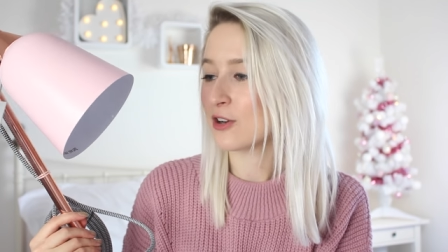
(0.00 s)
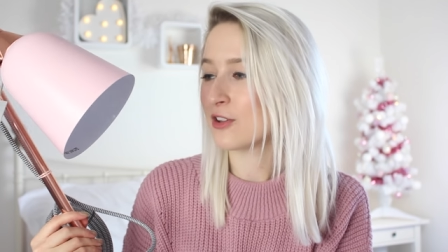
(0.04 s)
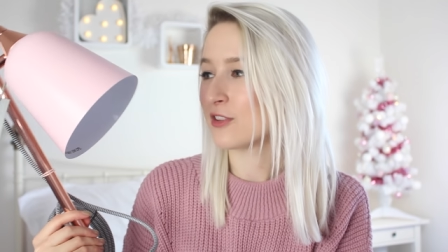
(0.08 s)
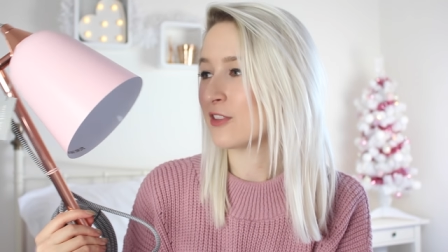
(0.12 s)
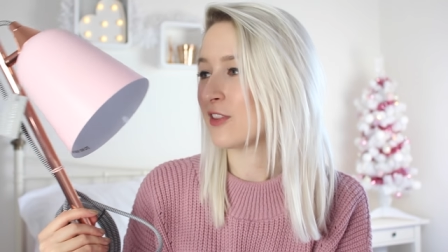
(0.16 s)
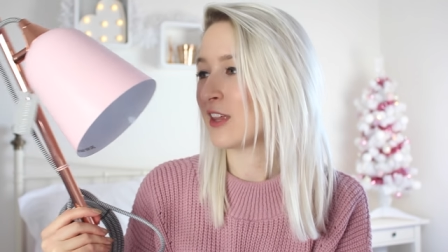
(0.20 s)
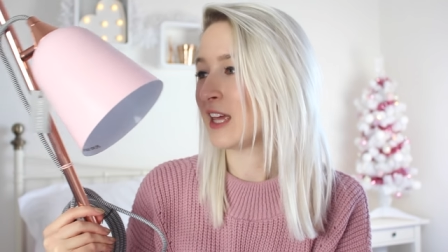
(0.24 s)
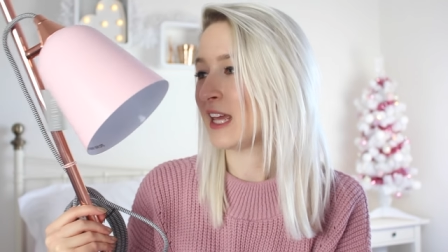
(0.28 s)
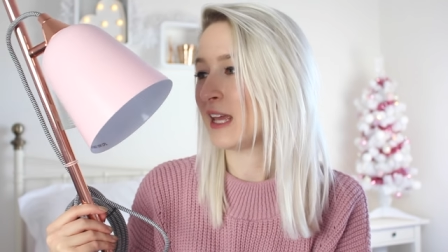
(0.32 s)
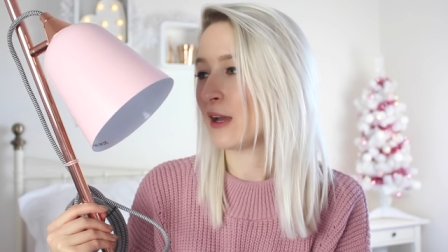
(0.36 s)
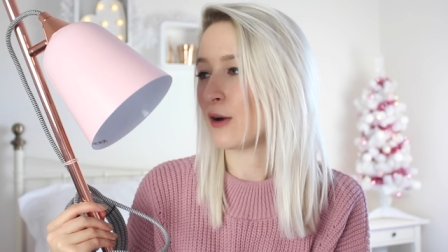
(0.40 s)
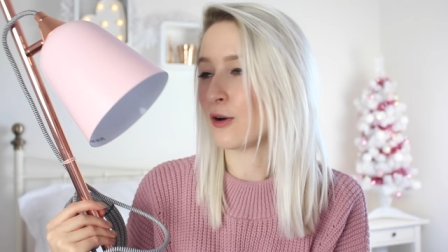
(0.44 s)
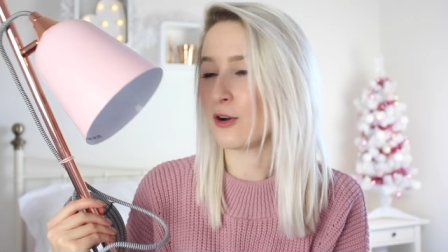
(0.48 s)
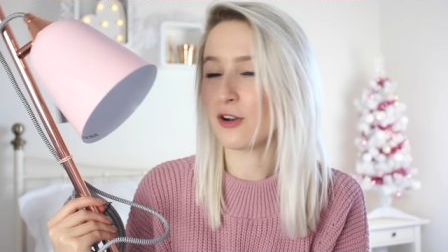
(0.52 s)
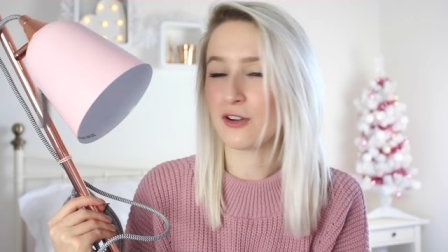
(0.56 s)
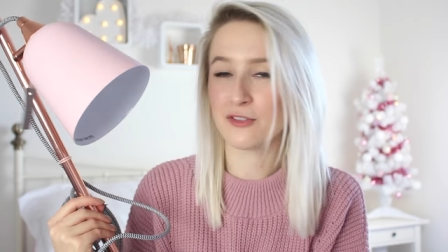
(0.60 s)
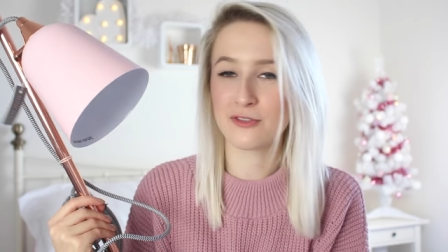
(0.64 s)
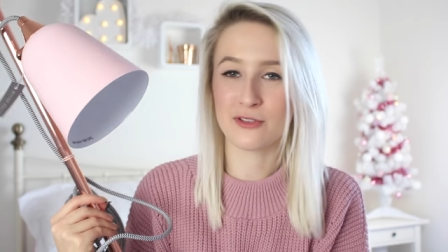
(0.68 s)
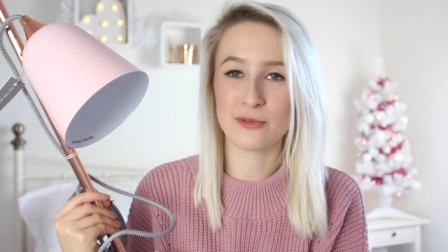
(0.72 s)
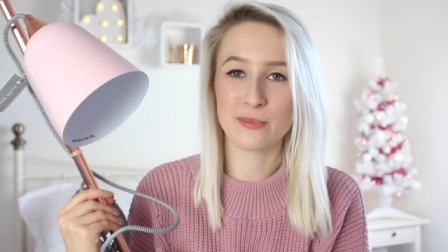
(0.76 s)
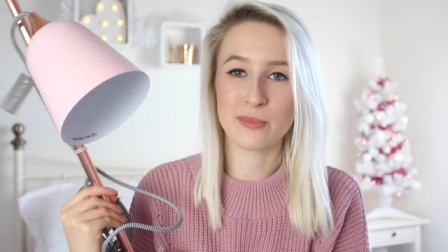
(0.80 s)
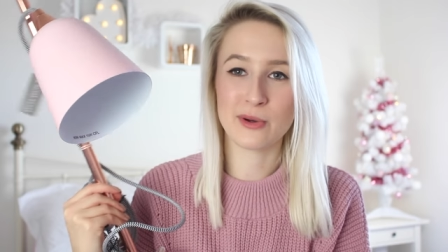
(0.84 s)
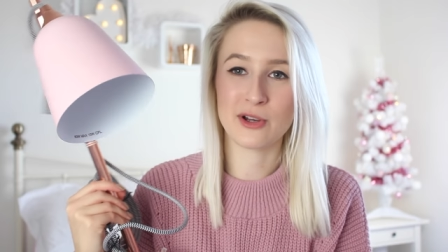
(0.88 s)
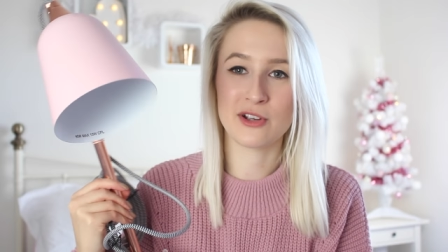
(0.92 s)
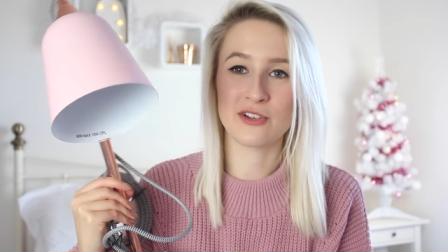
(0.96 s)
on the
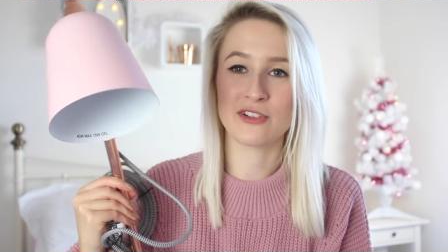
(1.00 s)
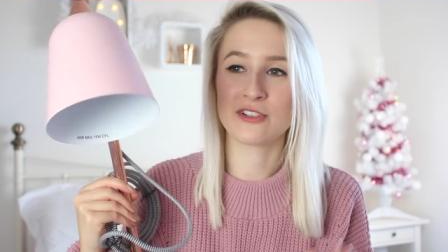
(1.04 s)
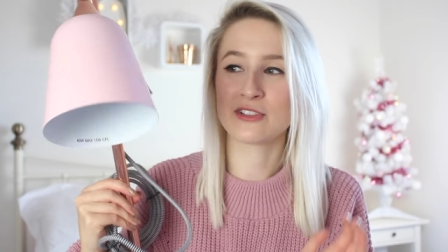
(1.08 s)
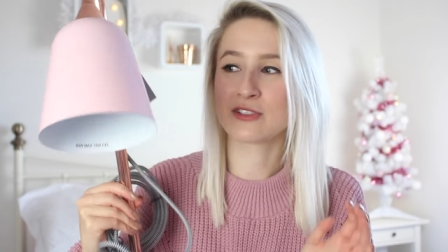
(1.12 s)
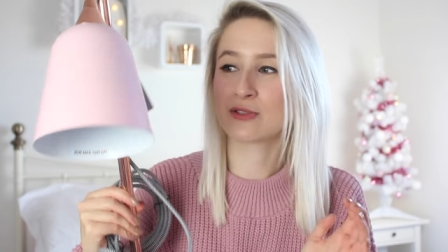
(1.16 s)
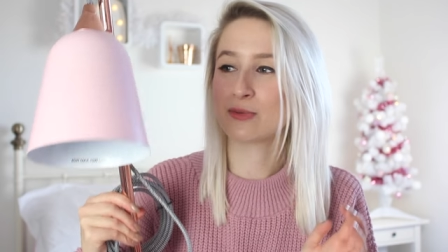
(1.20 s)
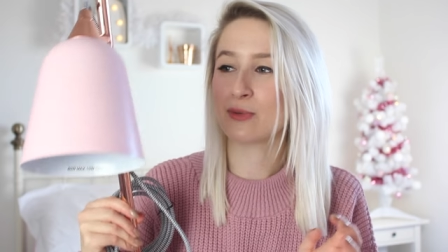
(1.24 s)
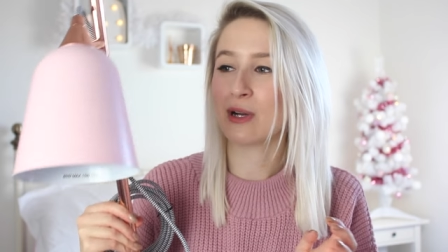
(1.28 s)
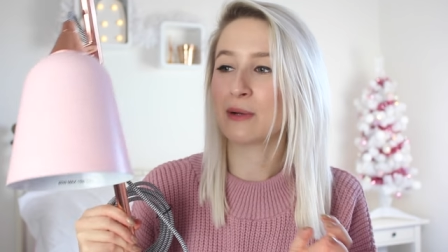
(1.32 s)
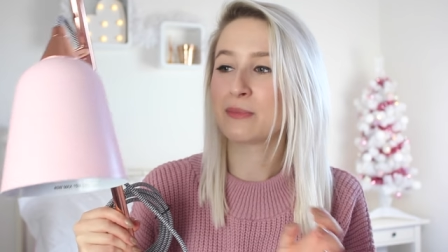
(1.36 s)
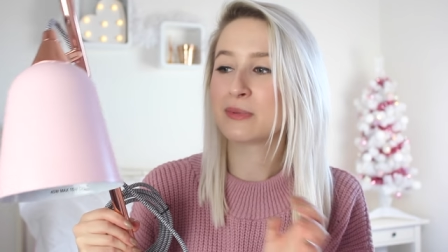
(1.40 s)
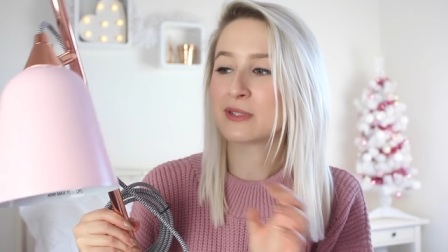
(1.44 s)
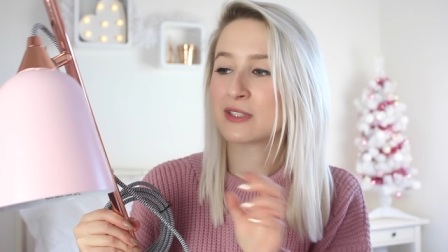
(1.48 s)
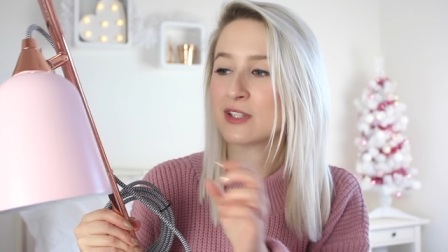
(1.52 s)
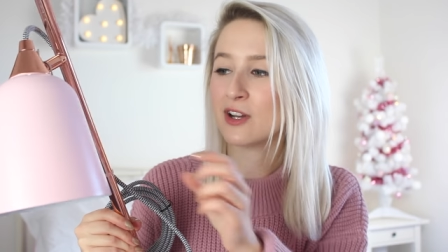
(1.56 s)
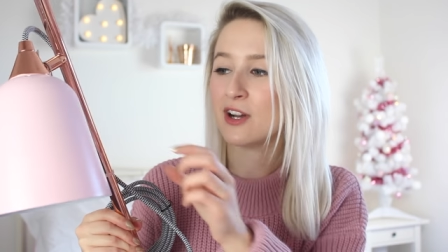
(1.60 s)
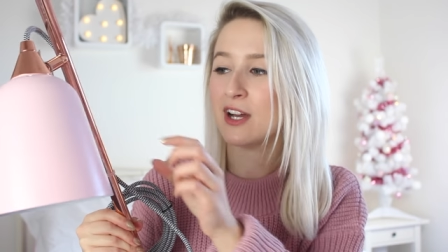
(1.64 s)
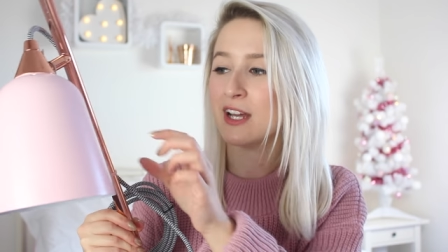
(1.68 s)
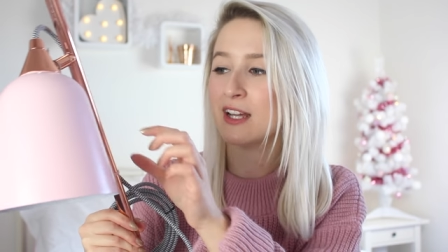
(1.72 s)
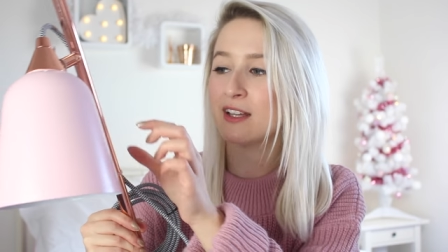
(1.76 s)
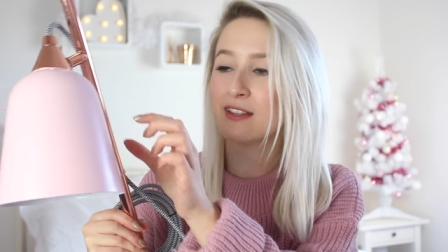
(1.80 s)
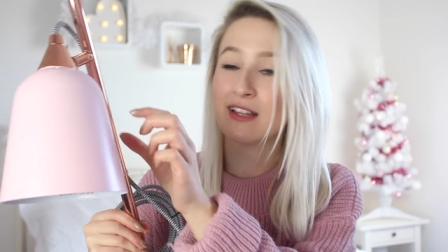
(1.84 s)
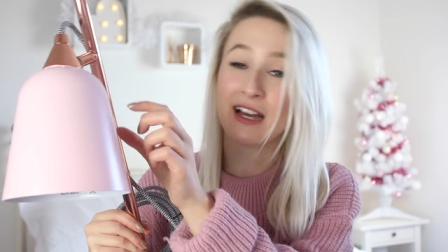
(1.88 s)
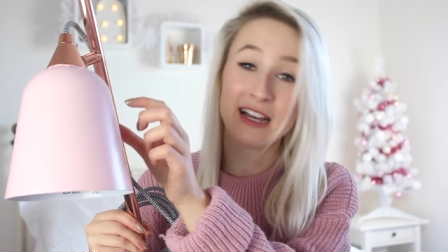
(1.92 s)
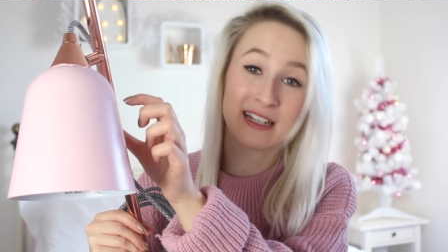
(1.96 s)
Oliver Bonas
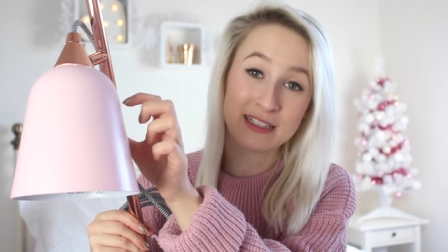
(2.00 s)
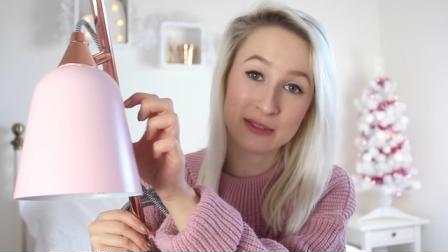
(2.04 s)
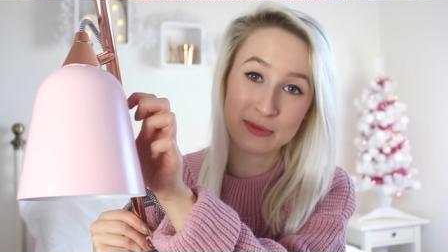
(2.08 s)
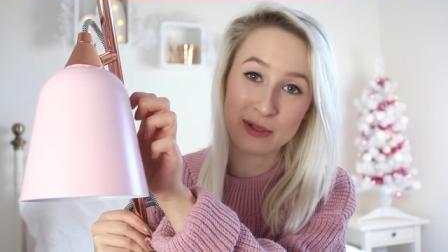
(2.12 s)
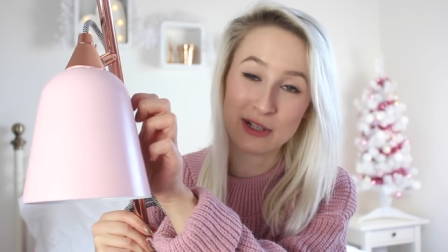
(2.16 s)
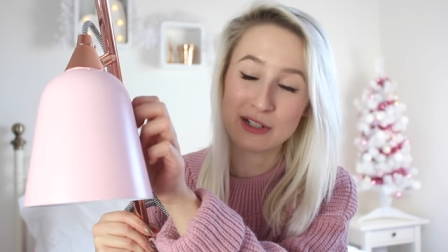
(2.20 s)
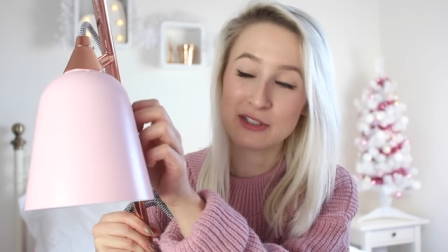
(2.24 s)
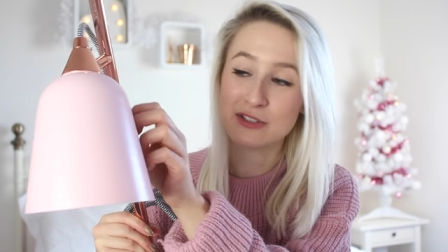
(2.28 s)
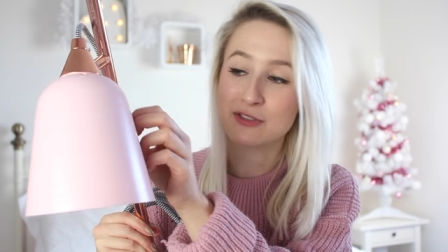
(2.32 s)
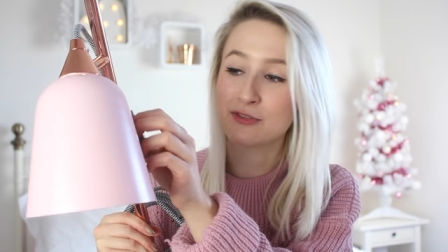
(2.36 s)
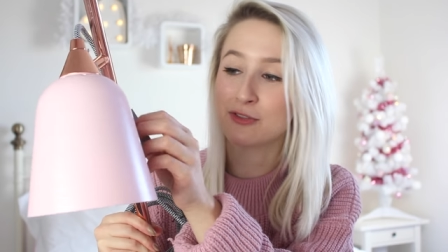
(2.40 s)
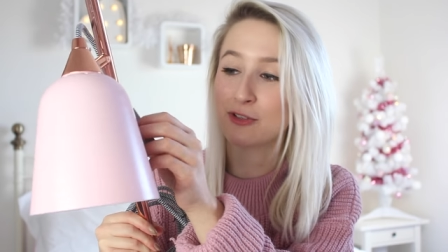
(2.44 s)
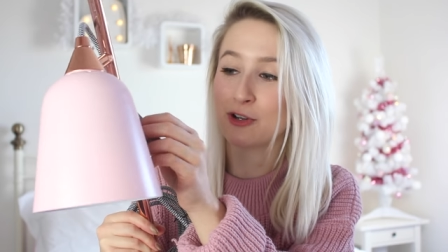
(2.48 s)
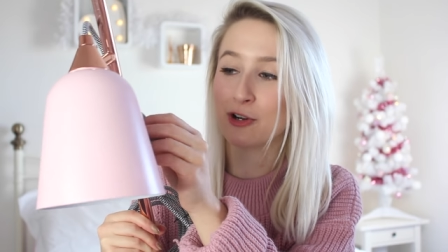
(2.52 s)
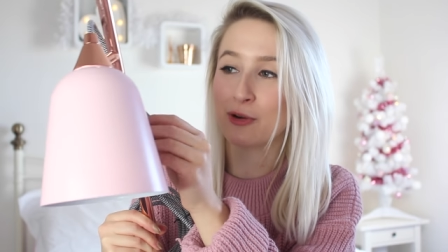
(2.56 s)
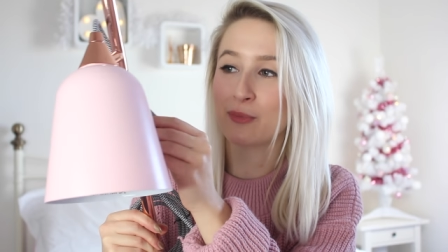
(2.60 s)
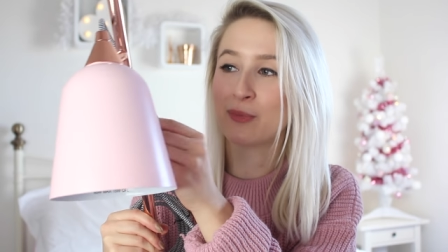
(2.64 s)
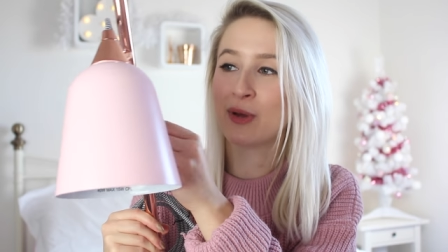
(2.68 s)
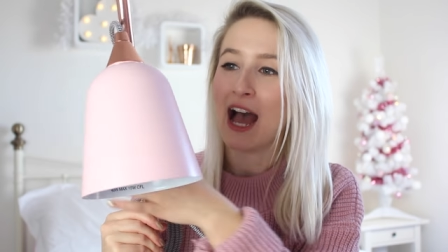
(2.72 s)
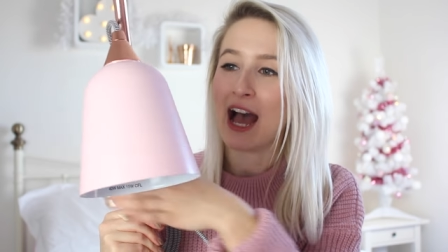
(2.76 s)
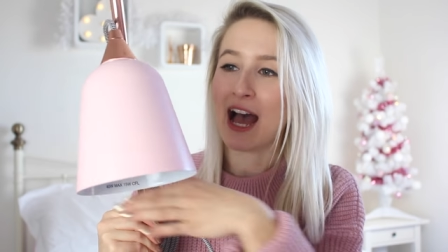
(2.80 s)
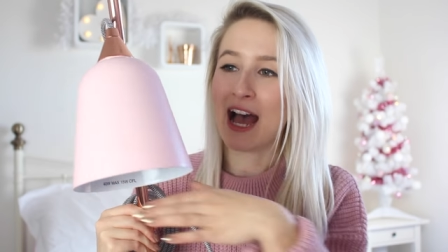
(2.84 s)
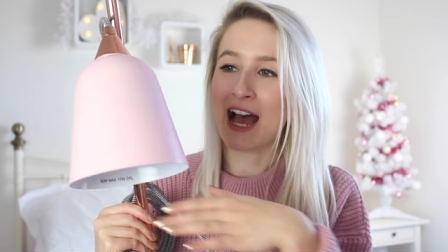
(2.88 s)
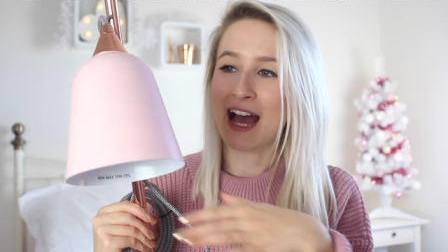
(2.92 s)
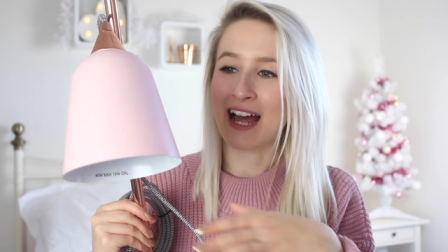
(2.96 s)
website, that is where it's from,